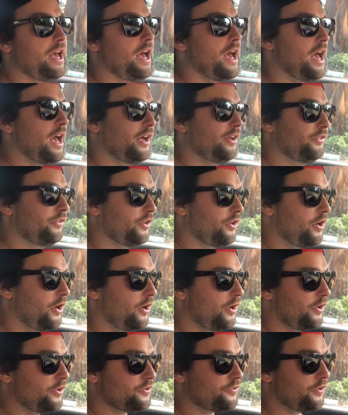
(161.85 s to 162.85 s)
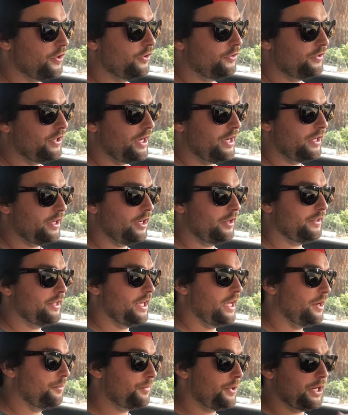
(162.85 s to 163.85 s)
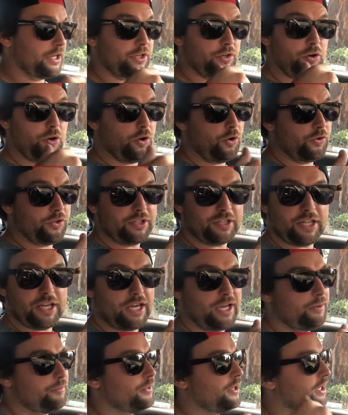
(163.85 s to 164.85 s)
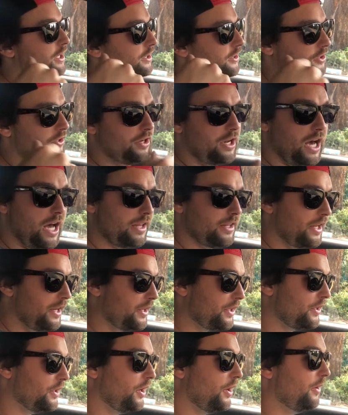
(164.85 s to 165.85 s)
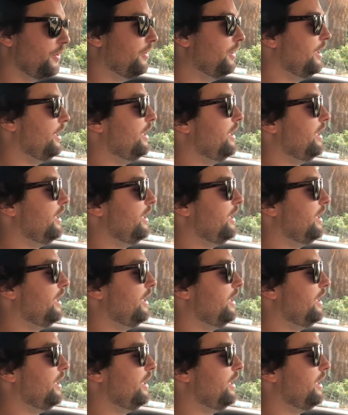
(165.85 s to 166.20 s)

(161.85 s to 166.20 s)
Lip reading: As the car is rotating on the handbrake, you're holding the handbrake and you're not letting go,